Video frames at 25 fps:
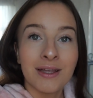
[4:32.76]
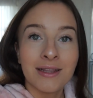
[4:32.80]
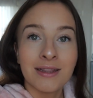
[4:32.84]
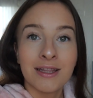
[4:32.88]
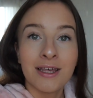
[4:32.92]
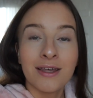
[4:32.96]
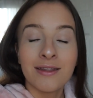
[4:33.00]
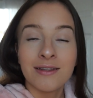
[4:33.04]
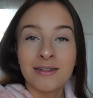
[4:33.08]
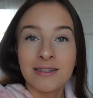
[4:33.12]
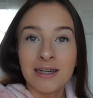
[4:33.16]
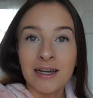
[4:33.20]

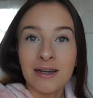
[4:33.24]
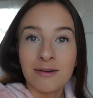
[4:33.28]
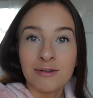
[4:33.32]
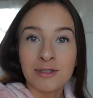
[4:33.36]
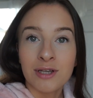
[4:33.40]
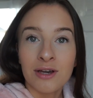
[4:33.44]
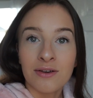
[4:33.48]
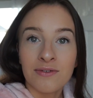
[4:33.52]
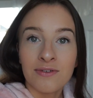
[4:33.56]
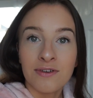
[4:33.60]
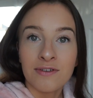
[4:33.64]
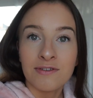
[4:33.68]
the other day it
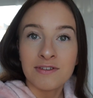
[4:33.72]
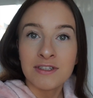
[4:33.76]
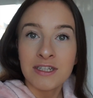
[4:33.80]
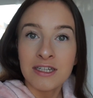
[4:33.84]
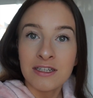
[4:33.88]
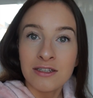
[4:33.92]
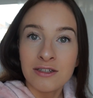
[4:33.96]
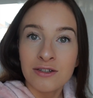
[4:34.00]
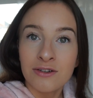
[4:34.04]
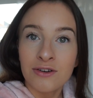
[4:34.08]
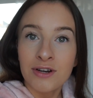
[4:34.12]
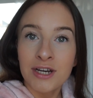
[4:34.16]
was like
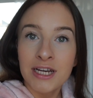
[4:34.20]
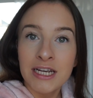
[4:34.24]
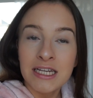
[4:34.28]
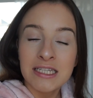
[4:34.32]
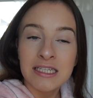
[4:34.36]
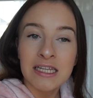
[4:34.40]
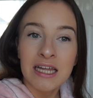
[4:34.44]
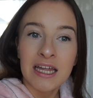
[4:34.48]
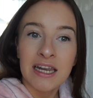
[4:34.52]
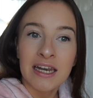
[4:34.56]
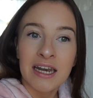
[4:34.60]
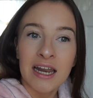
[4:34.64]
15
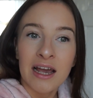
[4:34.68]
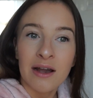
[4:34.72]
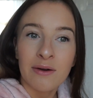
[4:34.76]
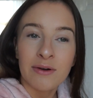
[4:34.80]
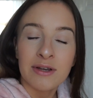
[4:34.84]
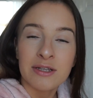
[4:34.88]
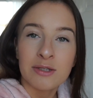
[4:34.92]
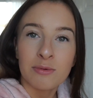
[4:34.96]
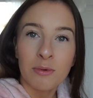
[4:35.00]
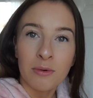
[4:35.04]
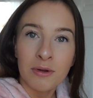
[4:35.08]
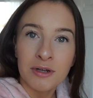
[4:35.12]
degrees and now
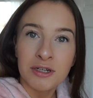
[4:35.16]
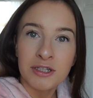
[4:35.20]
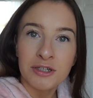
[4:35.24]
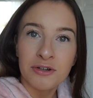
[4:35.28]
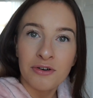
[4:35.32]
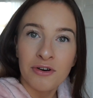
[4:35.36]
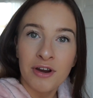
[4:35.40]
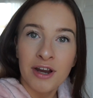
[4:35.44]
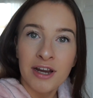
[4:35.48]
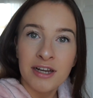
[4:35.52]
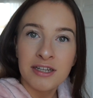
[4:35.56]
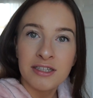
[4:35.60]
it's 1
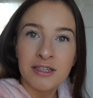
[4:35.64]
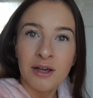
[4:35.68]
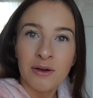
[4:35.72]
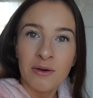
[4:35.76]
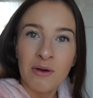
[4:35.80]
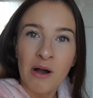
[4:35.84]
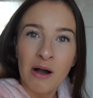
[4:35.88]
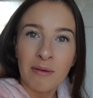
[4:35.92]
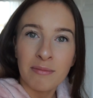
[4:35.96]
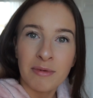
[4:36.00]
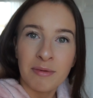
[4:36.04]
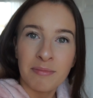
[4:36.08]
degree,
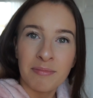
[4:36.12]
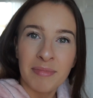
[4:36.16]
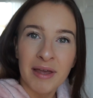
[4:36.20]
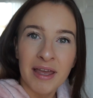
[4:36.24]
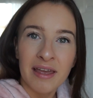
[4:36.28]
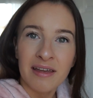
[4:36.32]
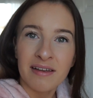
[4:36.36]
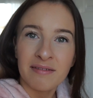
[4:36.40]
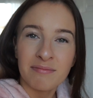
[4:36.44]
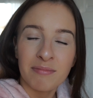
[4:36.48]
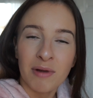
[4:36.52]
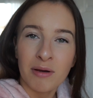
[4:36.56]
so I'm a
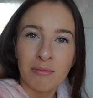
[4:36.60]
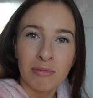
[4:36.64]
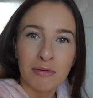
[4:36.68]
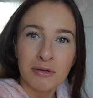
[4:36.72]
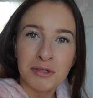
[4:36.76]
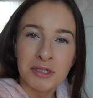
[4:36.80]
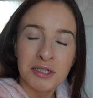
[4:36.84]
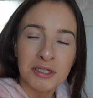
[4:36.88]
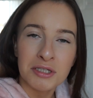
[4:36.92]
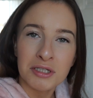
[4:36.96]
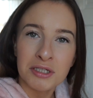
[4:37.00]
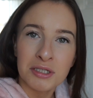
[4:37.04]
bit, my
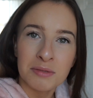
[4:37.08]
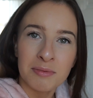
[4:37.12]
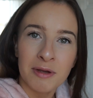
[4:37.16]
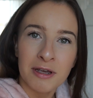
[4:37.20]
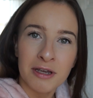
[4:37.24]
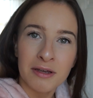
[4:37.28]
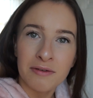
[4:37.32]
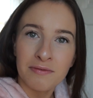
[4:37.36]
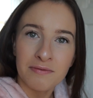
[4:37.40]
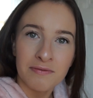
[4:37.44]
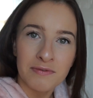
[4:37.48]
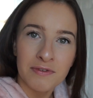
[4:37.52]
body's just a
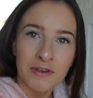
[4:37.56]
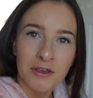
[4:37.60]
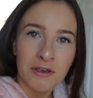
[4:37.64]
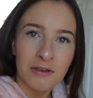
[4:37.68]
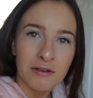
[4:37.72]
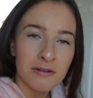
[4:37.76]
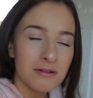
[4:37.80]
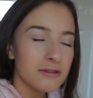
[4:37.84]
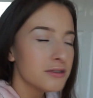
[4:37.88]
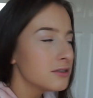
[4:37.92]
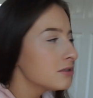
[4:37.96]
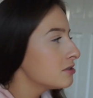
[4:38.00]
bit
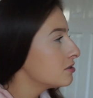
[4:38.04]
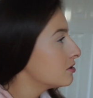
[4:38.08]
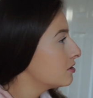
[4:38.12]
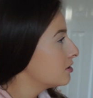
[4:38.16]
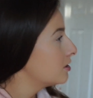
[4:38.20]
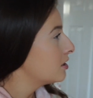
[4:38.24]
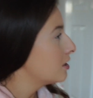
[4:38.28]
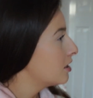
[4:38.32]
confused.